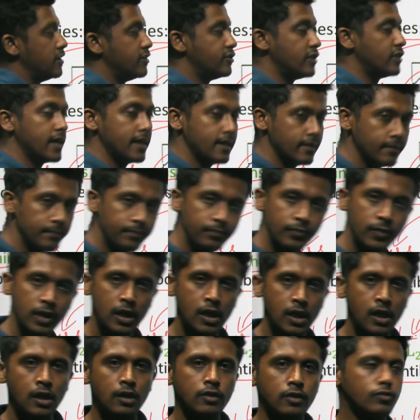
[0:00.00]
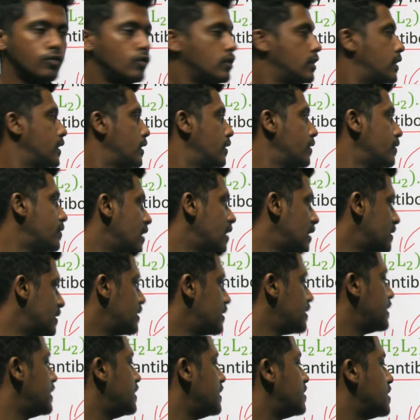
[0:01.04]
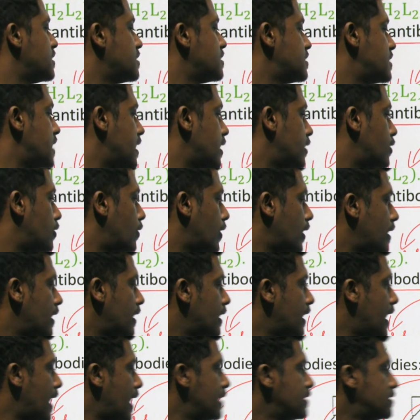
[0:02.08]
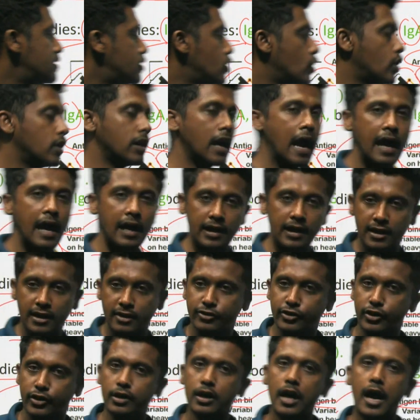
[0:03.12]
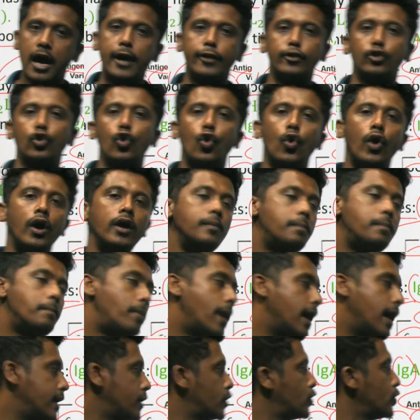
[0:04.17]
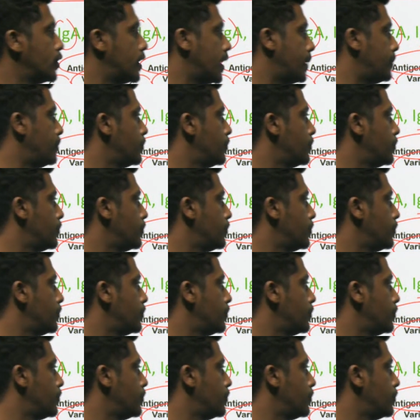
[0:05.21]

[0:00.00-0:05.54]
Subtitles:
chain. So these are the regions that recognize your antigen and go and bind to them.